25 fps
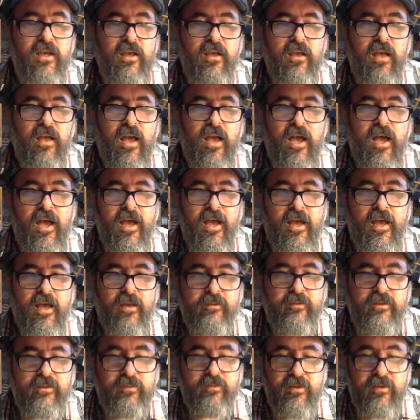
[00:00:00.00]

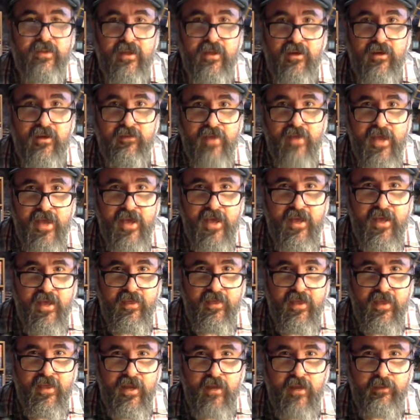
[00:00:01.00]
So be thinking of that, and
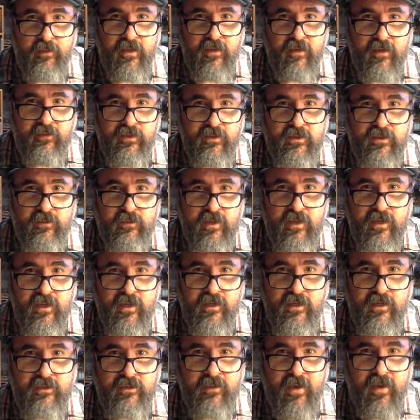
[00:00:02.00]
then I'll be giving you some
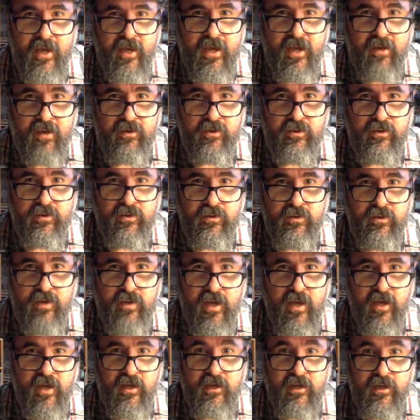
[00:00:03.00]
ideas about how
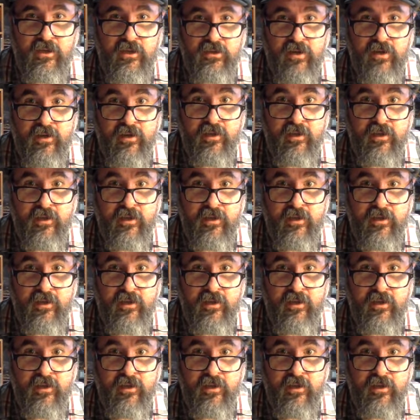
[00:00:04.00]
to construct